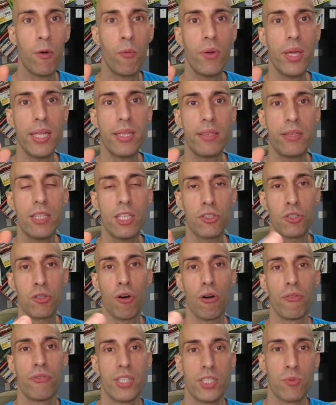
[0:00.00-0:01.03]
And we
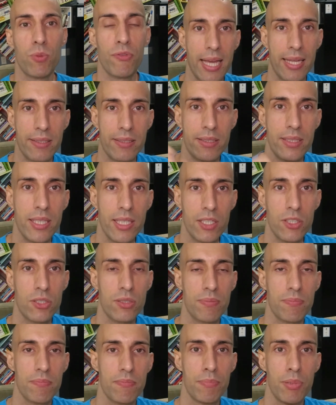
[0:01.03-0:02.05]
discovered that
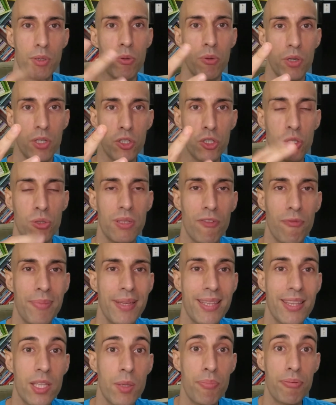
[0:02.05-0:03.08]
this book should have
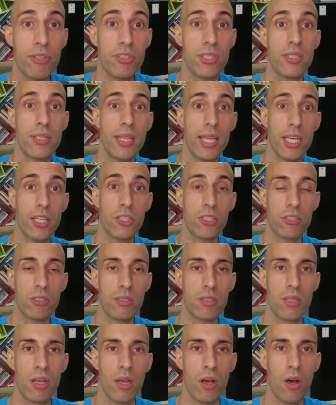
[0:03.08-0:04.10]
been the
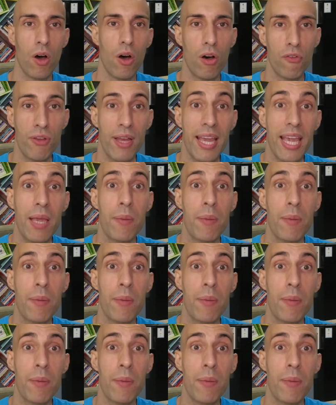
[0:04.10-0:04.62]
presentation of